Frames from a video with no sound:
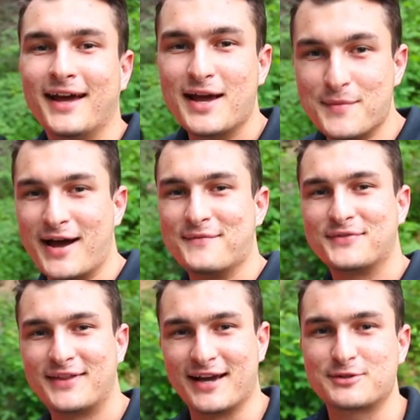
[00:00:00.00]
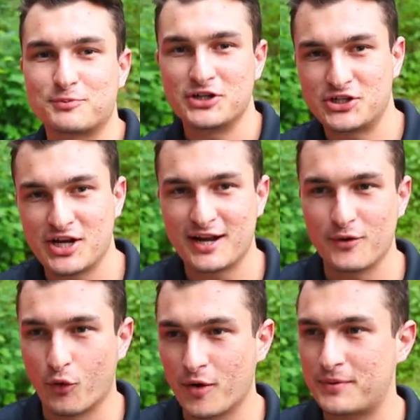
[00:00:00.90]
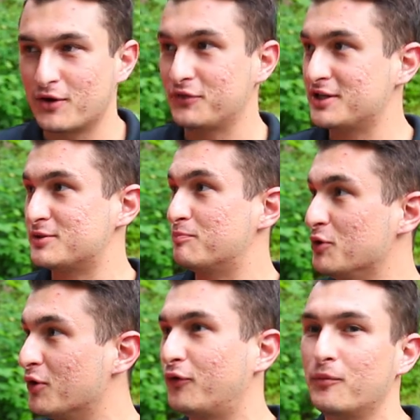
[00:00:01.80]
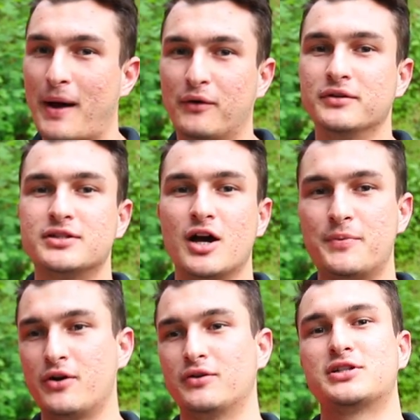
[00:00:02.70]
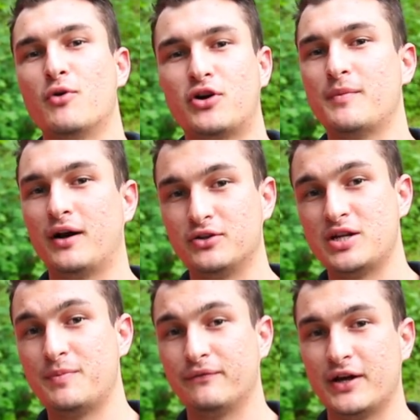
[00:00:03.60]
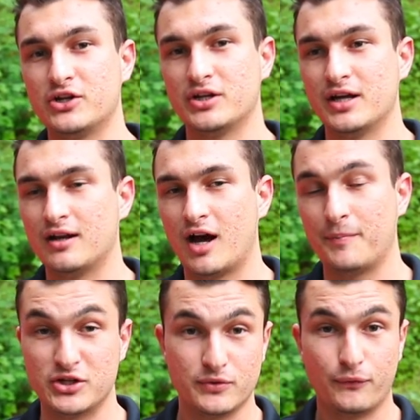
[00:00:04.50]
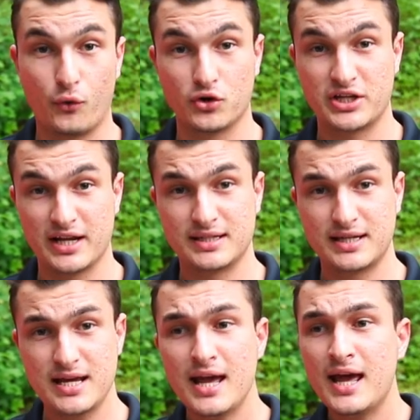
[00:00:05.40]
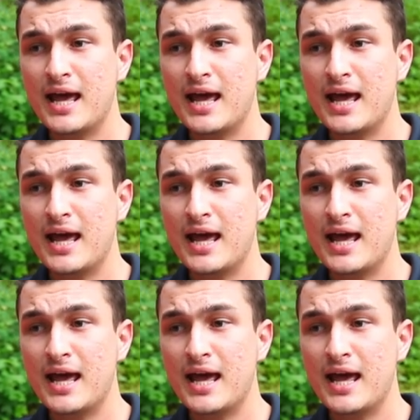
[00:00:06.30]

Hey Matt, thanks, appreciate it. We're up here in these beautiful mountains up here at Smoky Mountain Jeep Invasion in uh, Pigeon Forge, Tennessee.